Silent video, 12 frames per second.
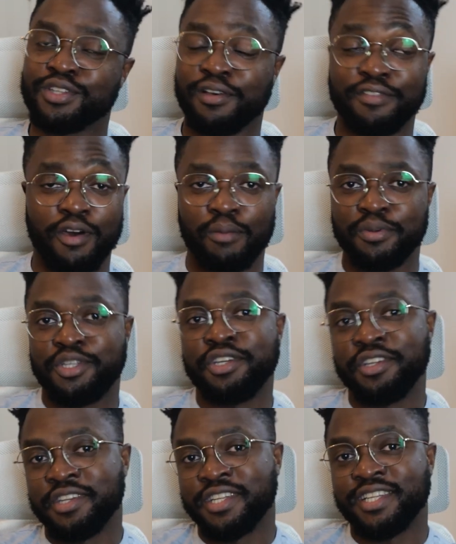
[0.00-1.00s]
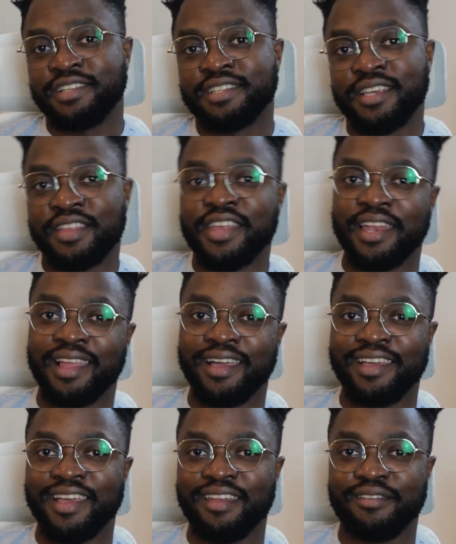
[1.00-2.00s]
of the opportunities that lie
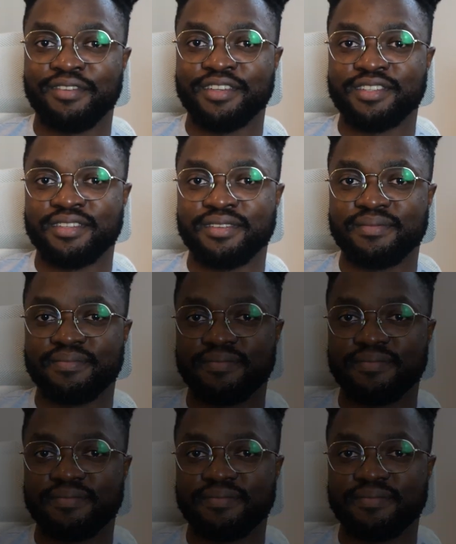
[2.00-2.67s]
ahead of us.